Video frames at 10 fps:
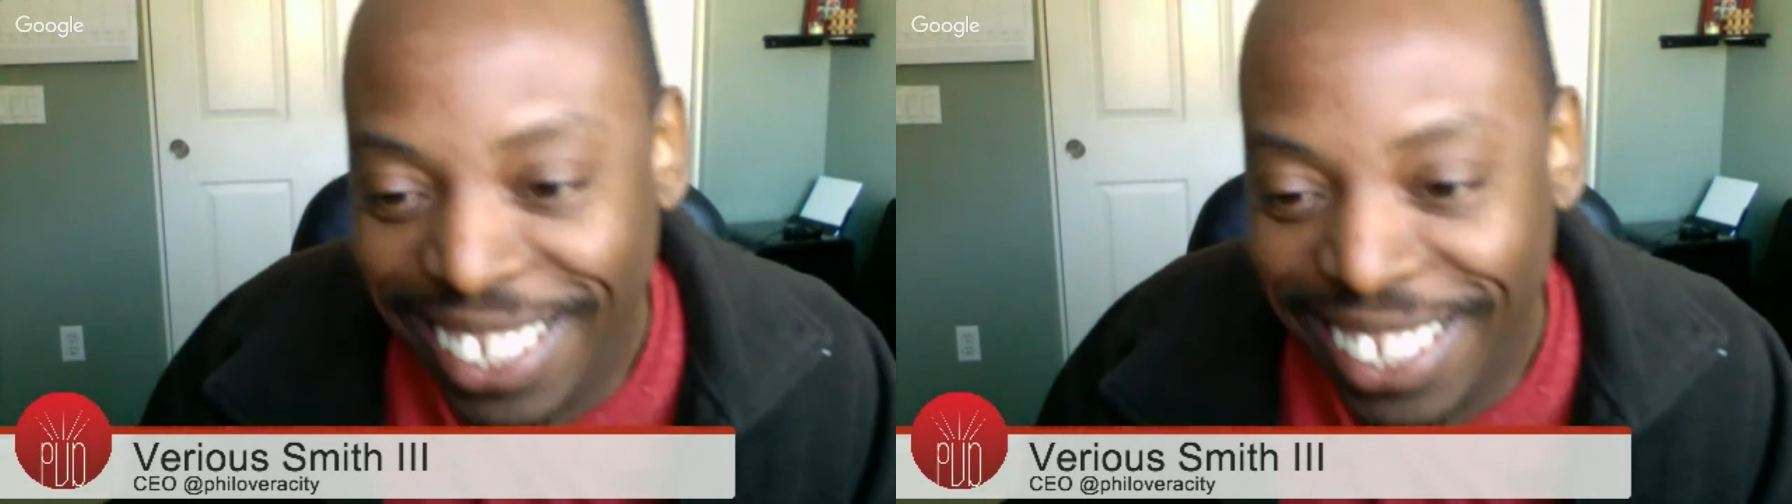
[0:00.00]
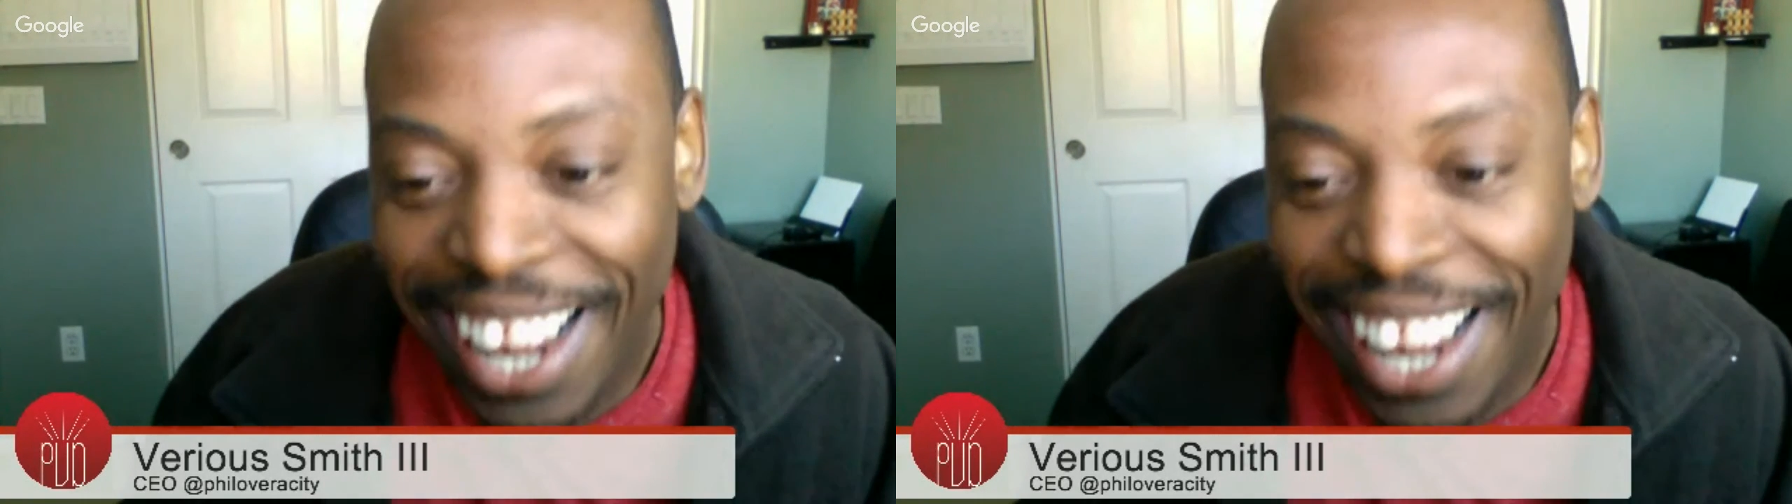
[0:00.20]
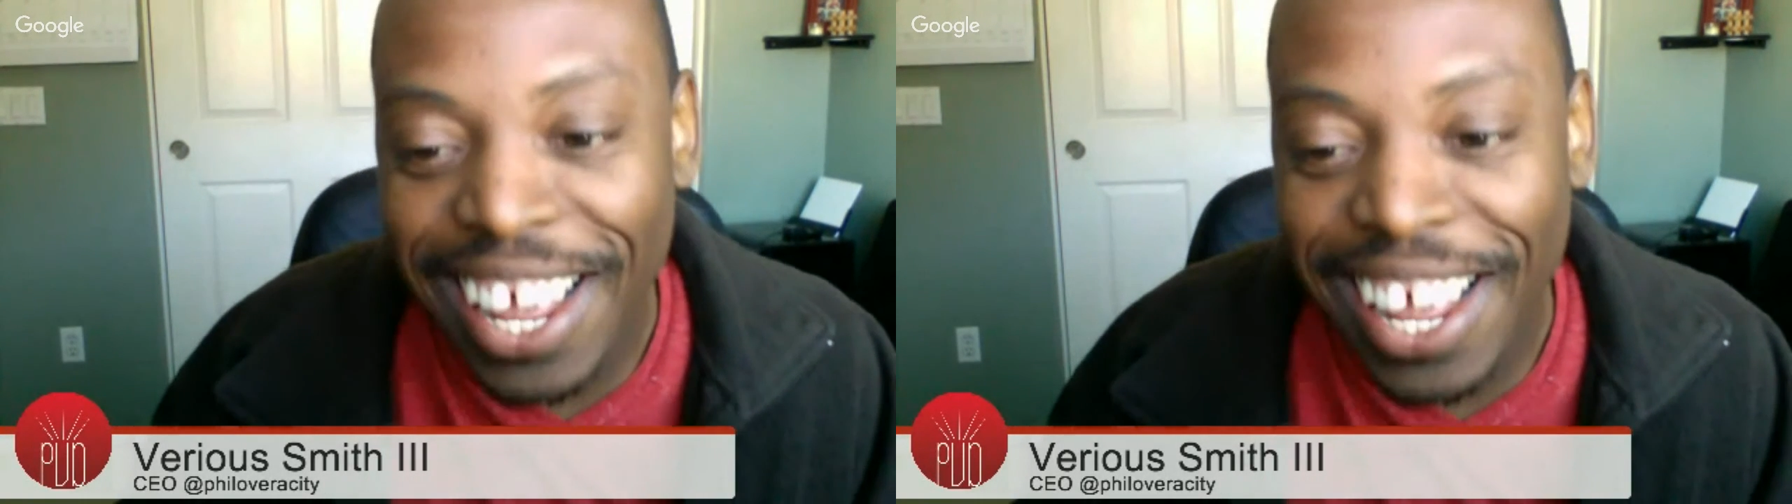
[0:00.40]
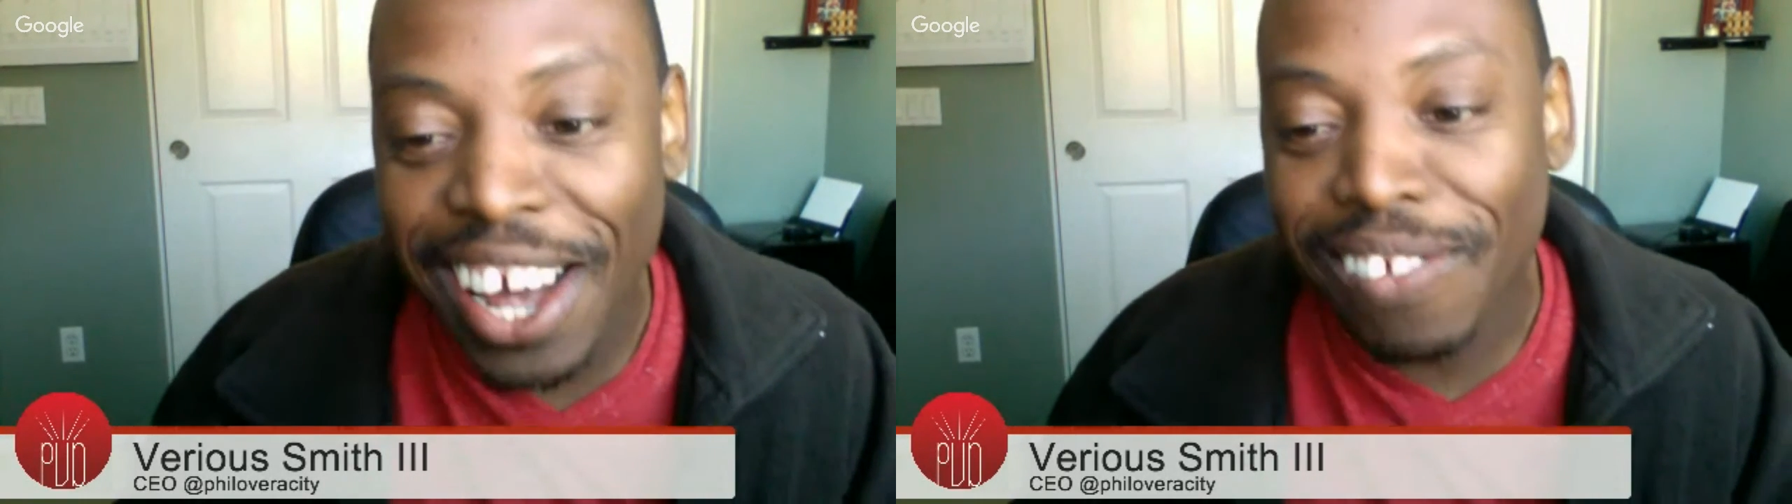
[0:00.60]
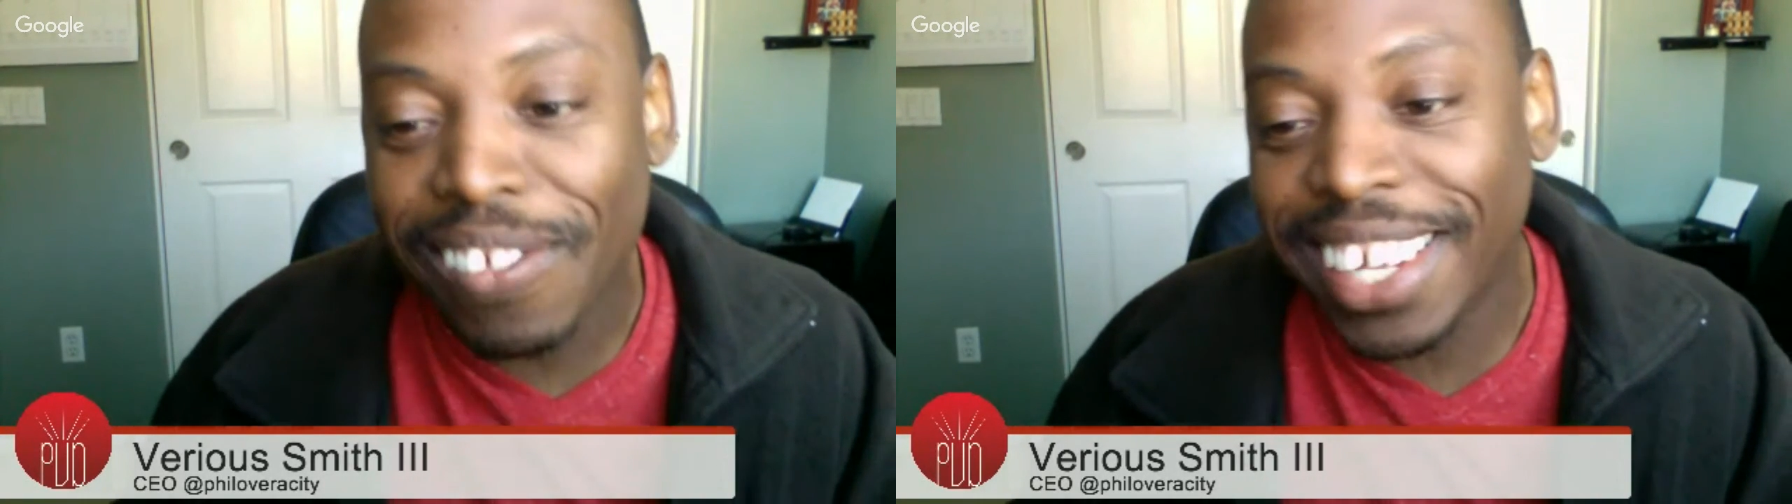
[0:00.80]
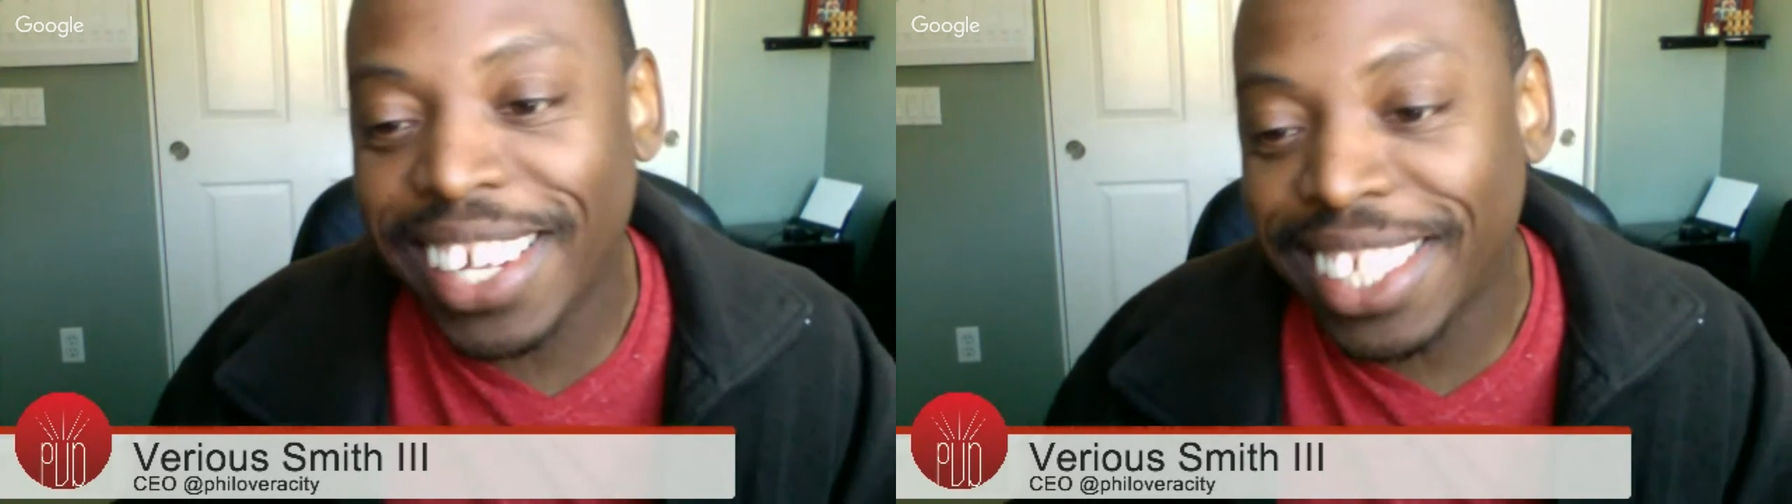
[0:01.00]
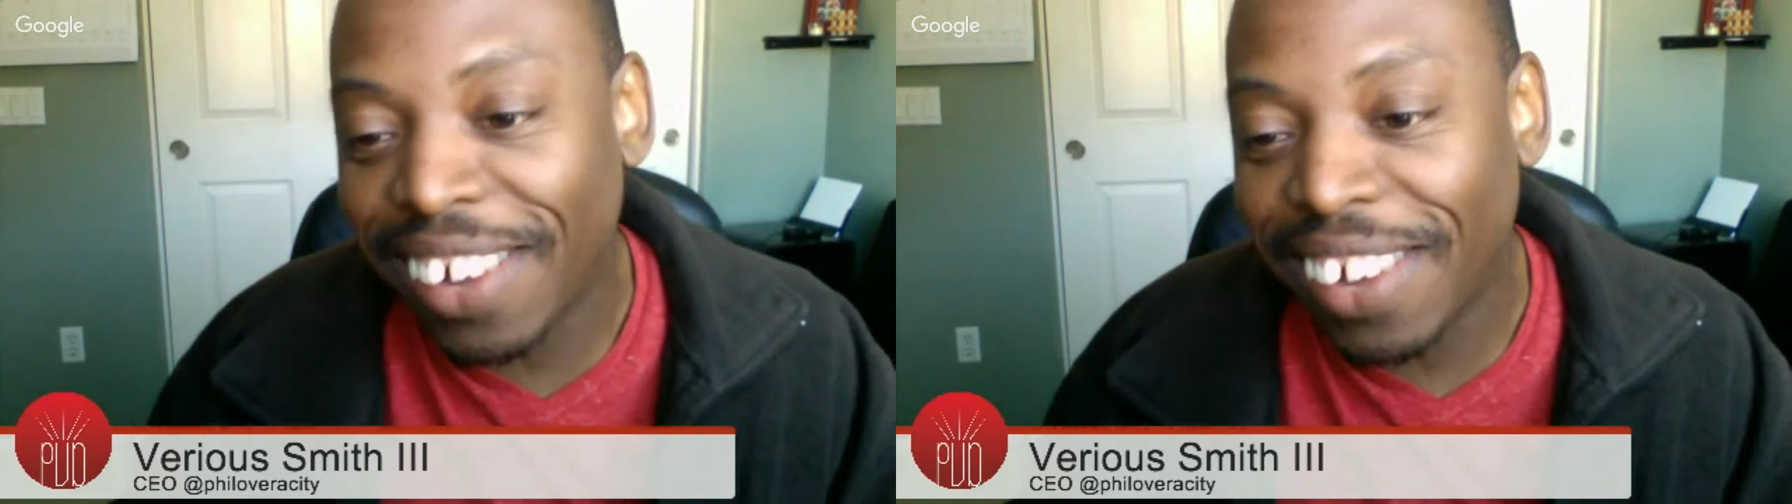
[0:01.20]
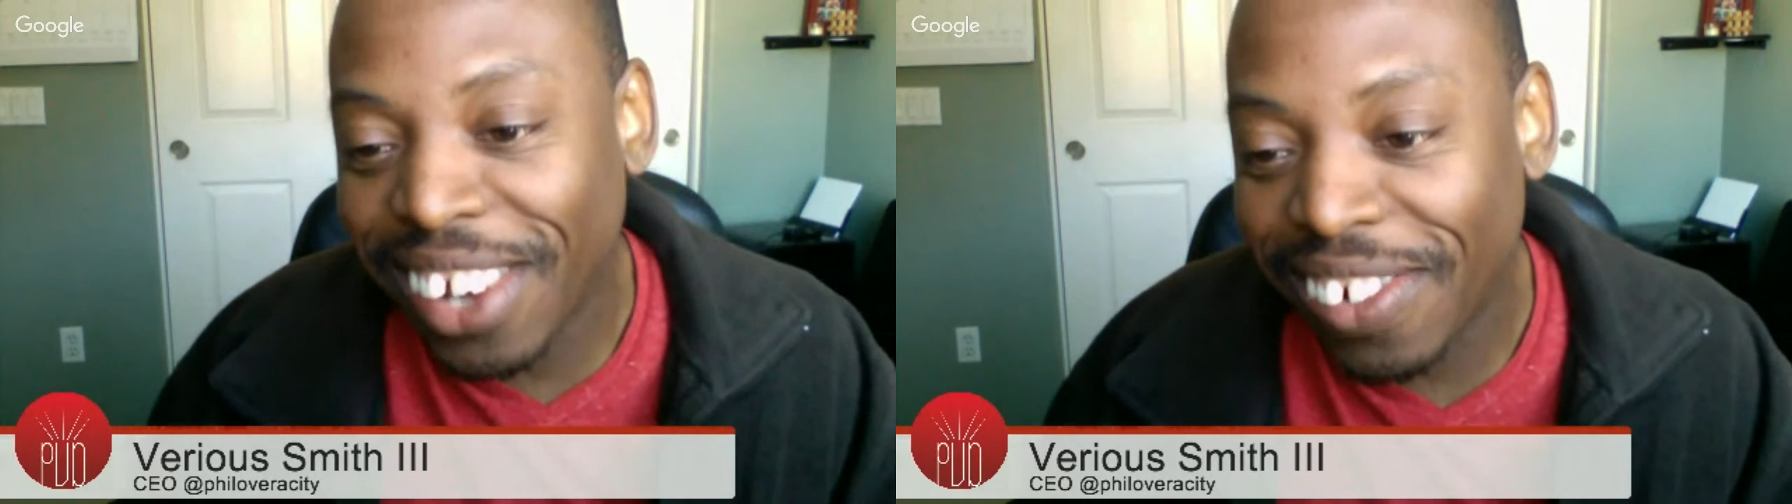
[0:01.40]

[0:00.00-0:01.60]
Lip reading: I love Desktop Server.